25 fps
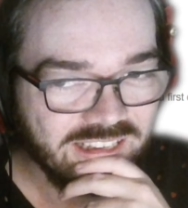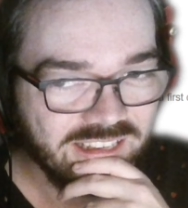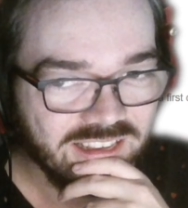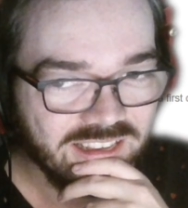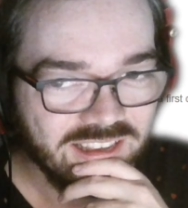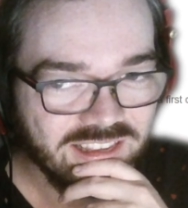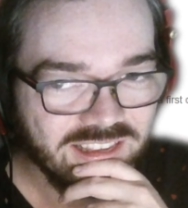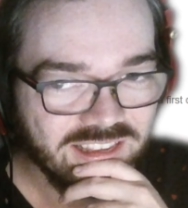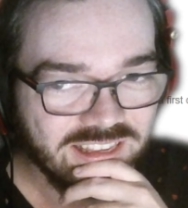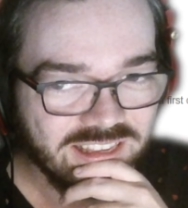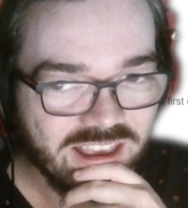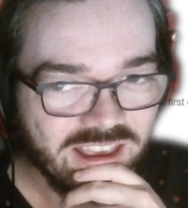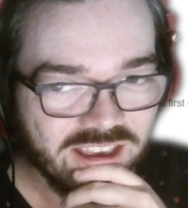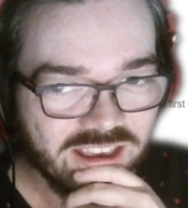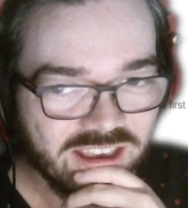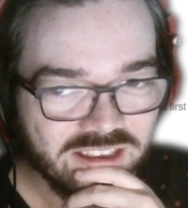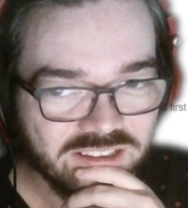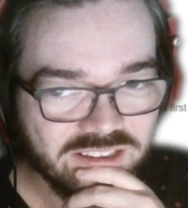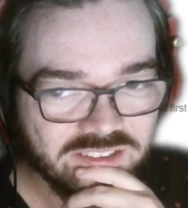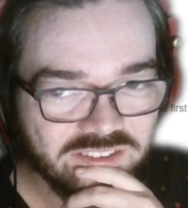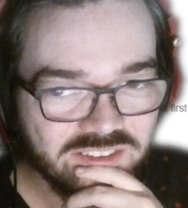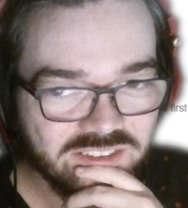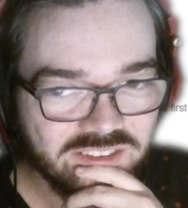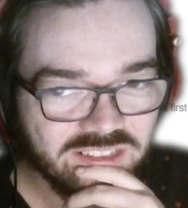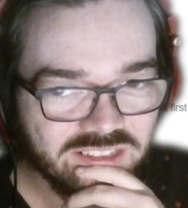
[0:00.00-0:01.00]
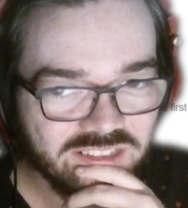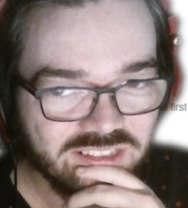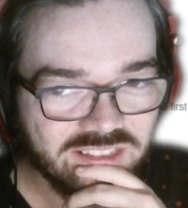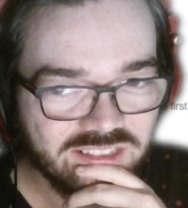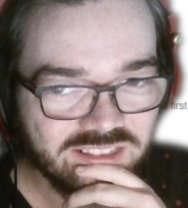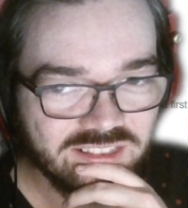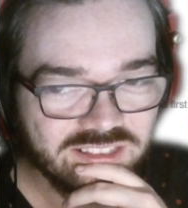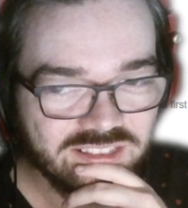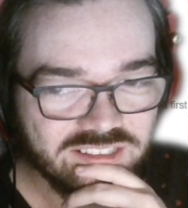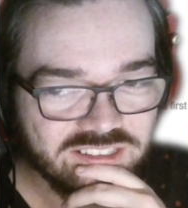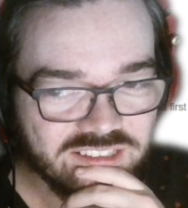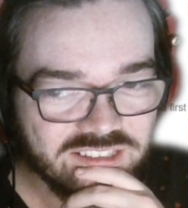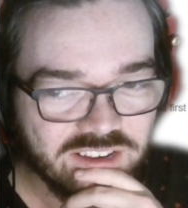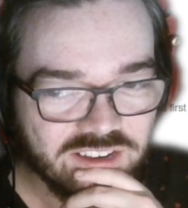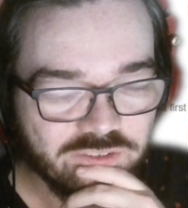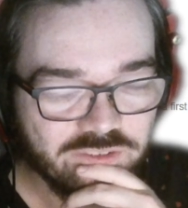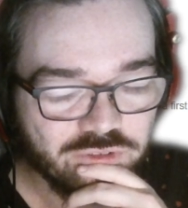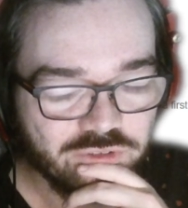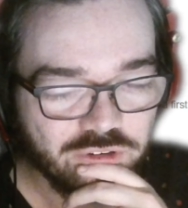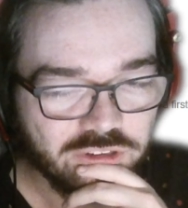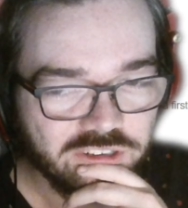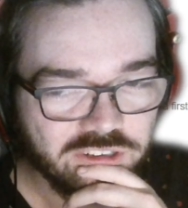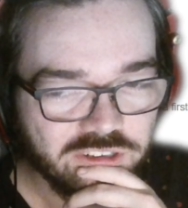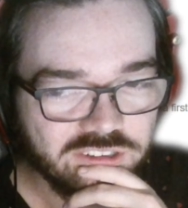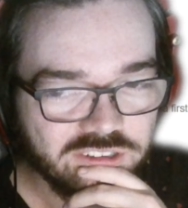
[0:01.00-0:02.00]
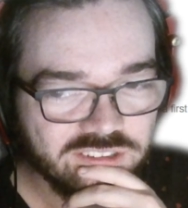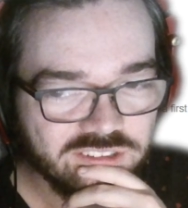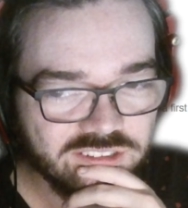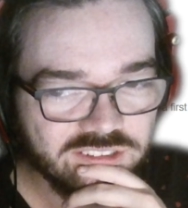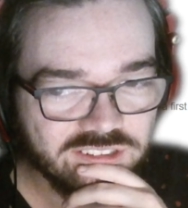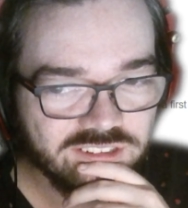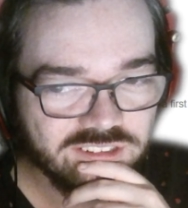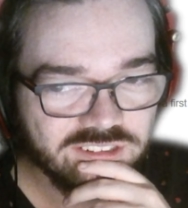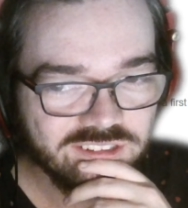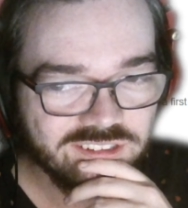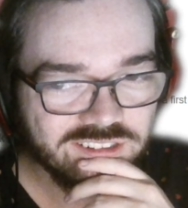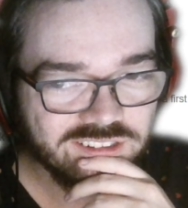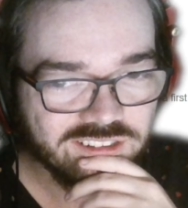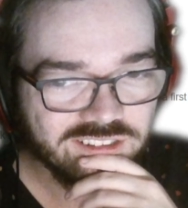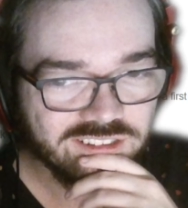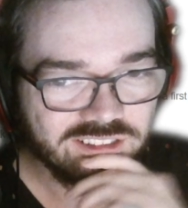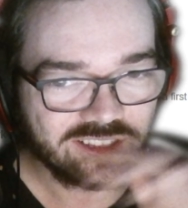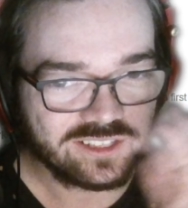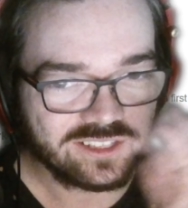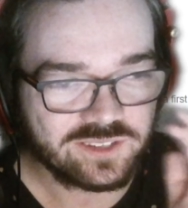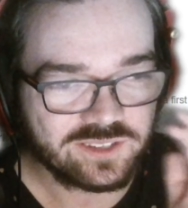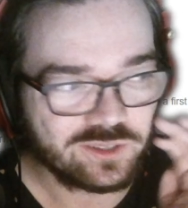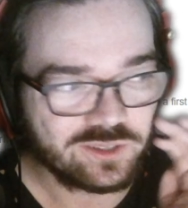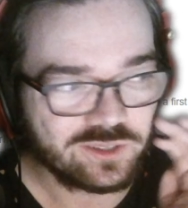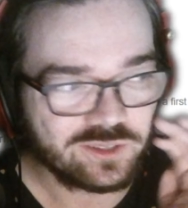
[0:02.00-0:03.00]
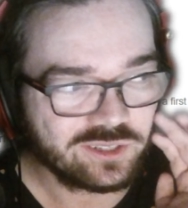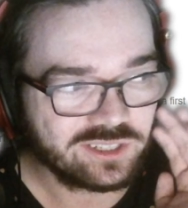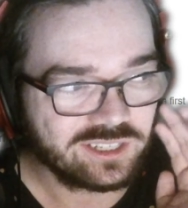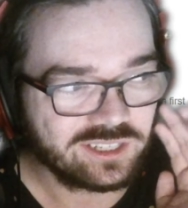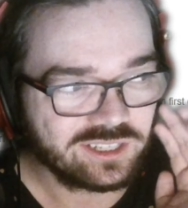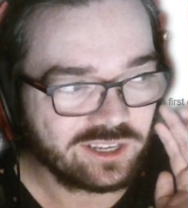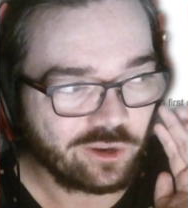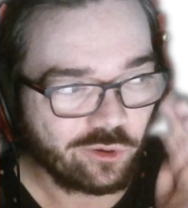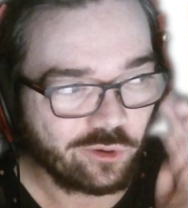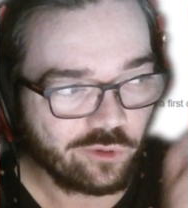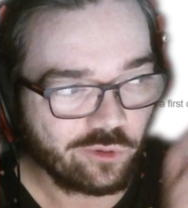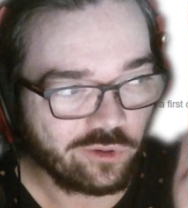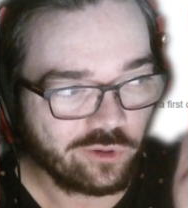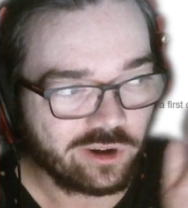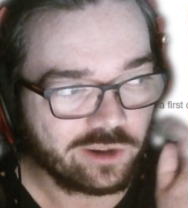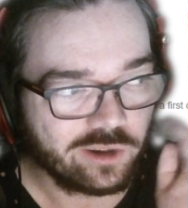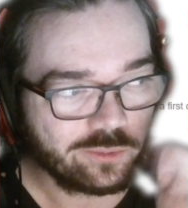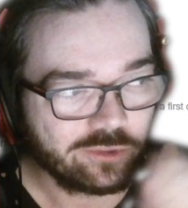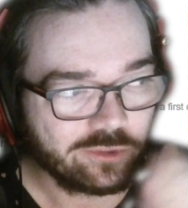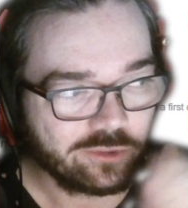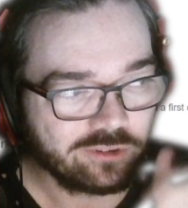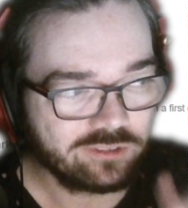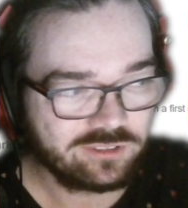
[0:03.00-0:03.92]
yeah, definitely. These look incredible.